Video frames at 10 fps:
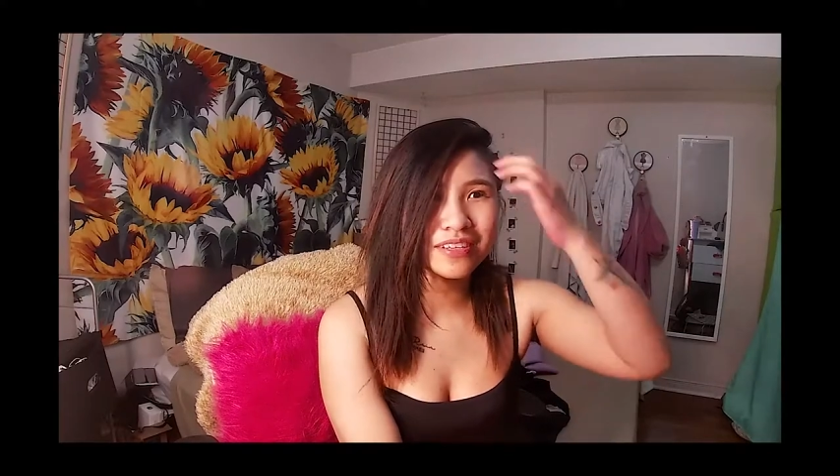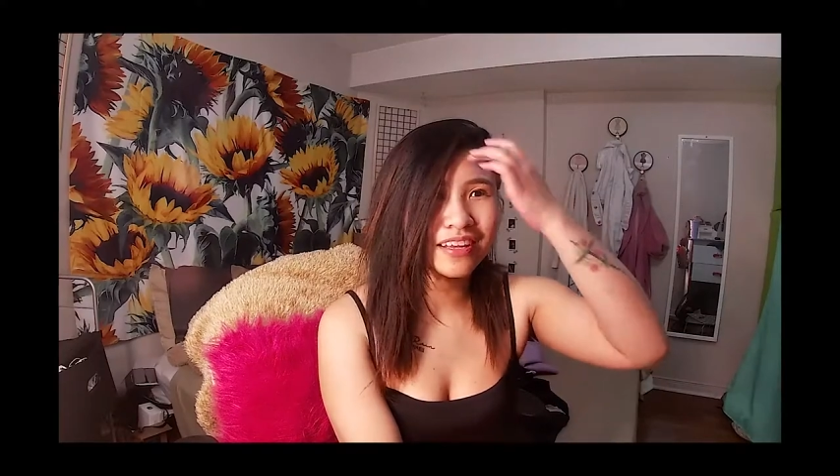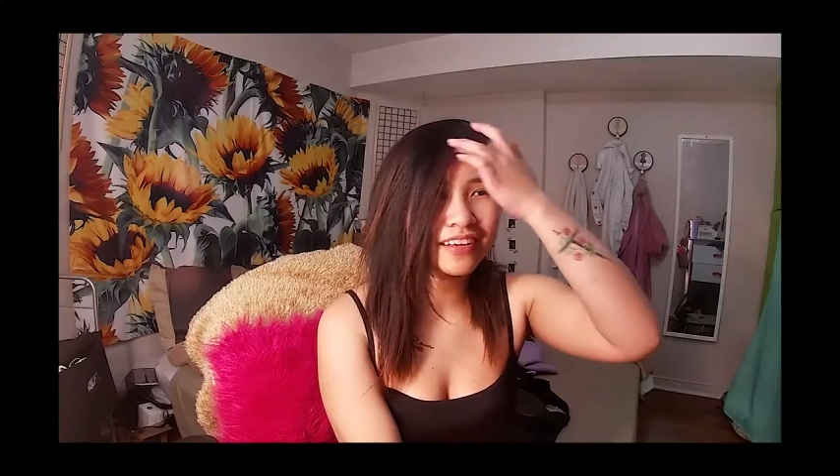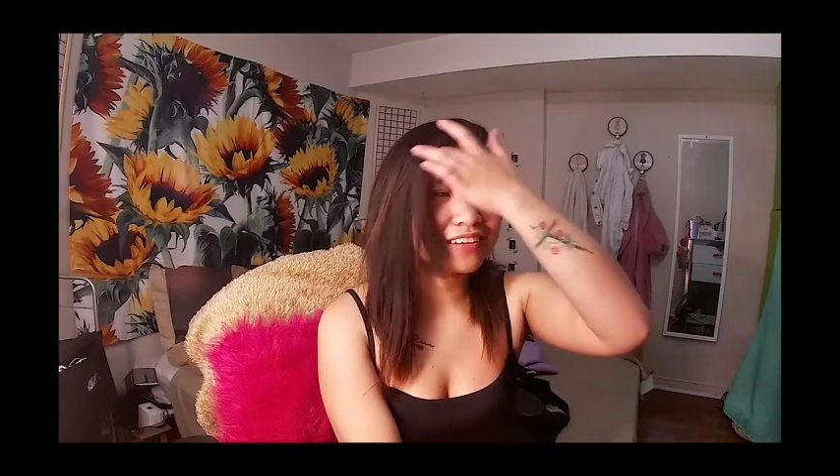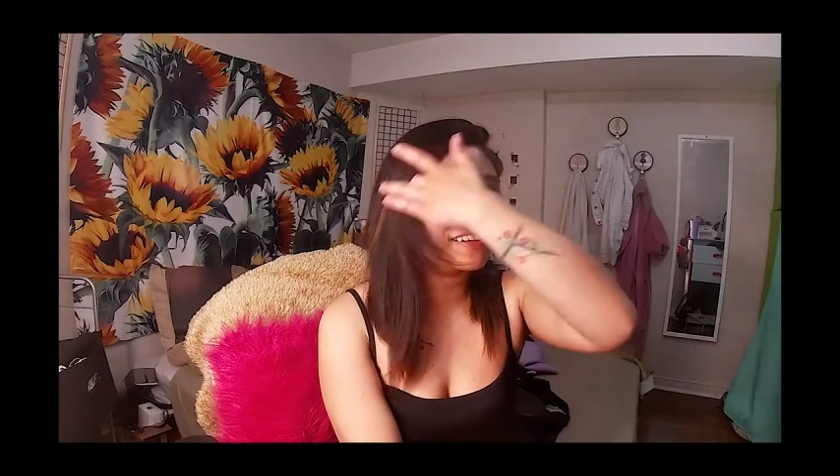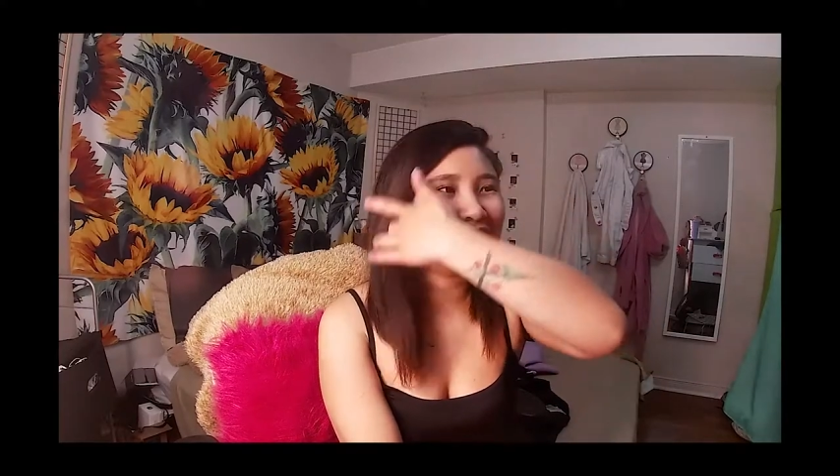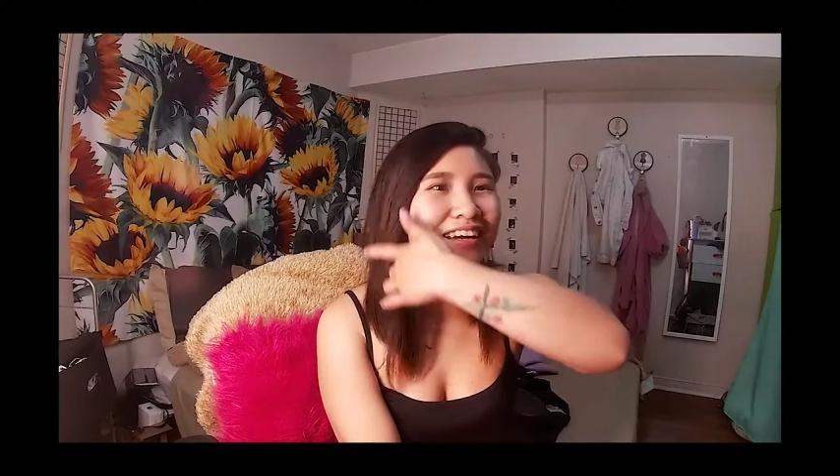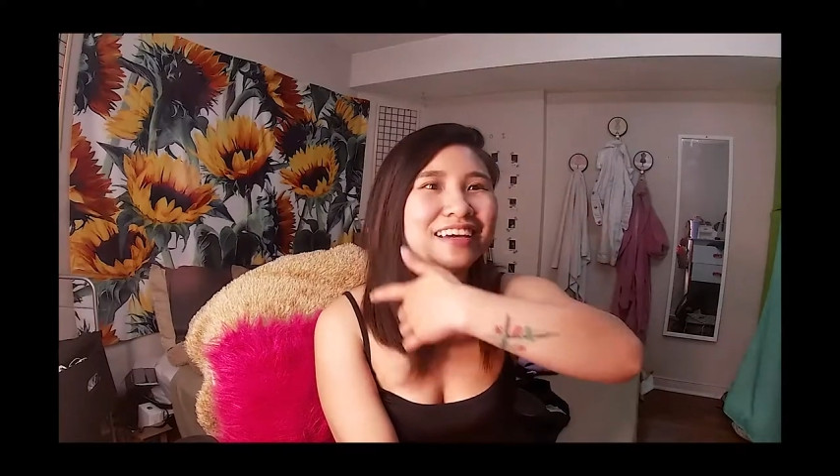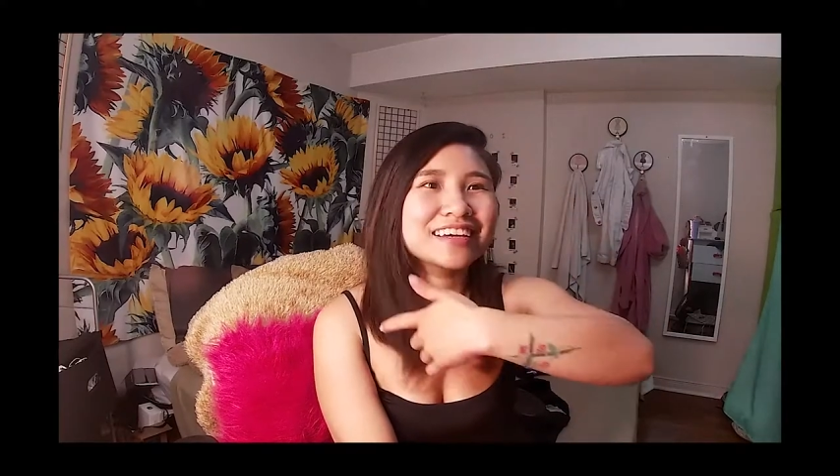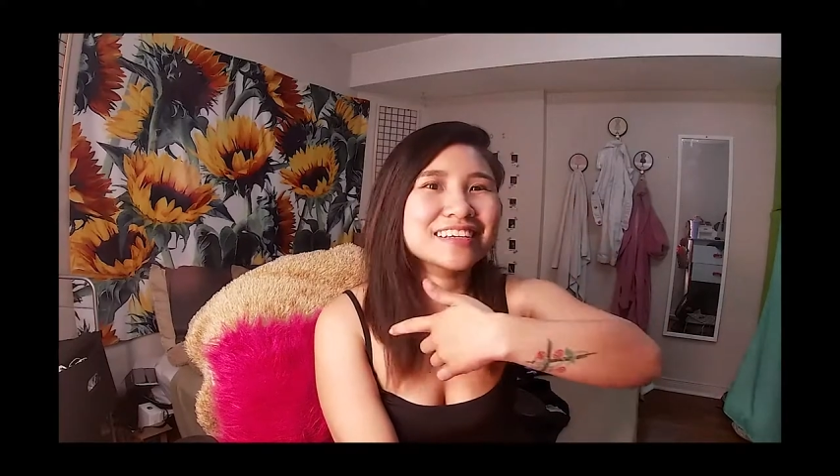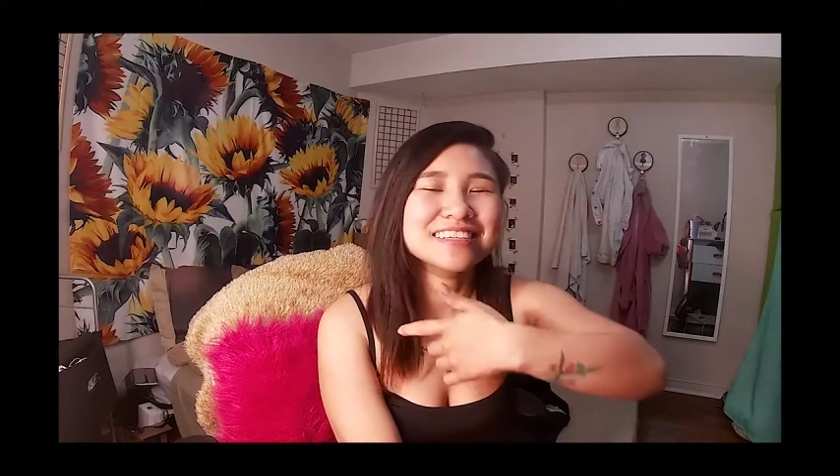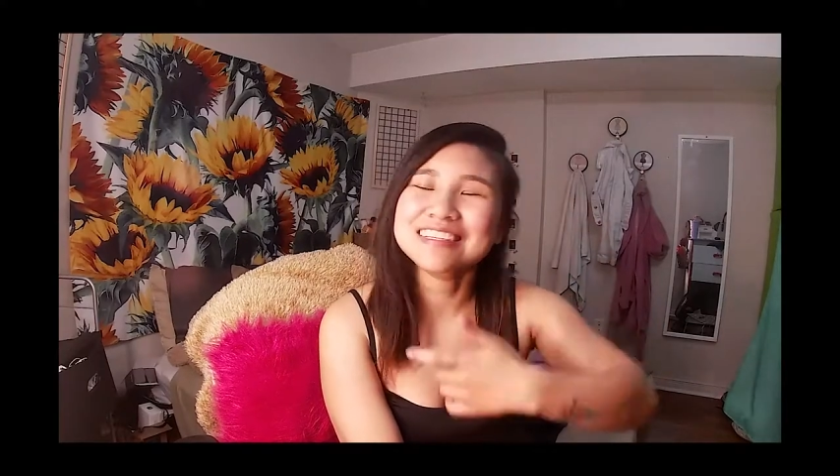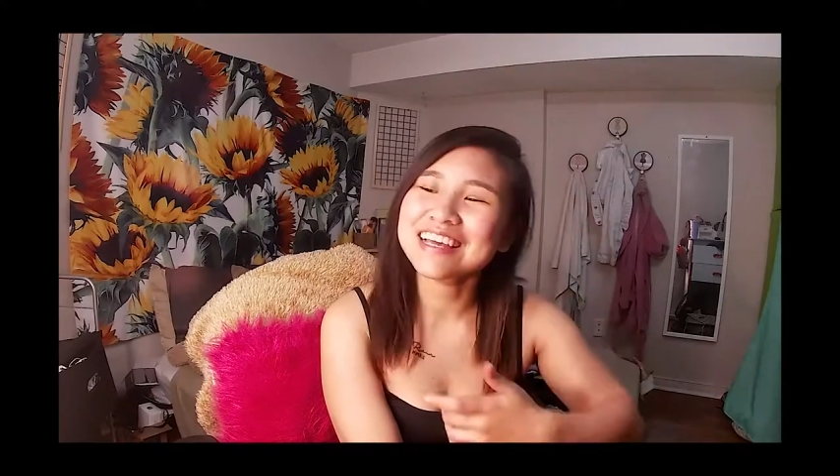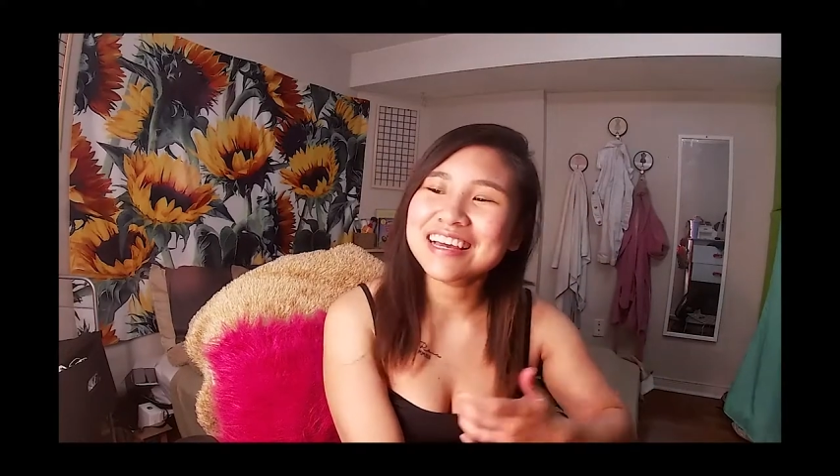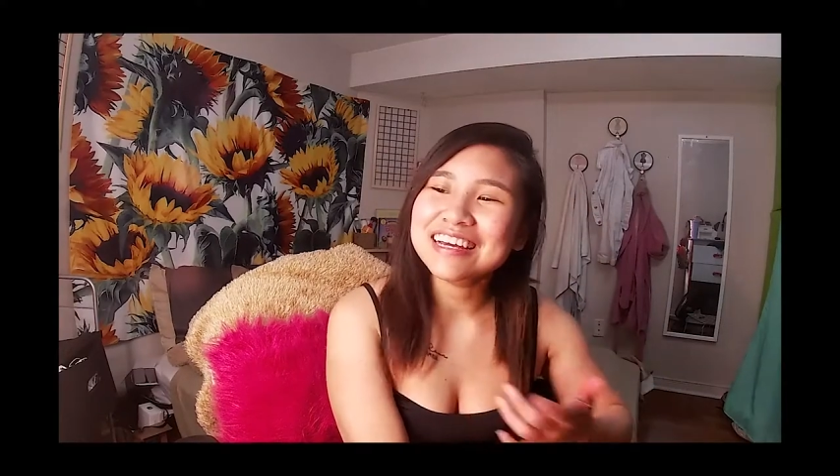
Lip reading: was like, yes.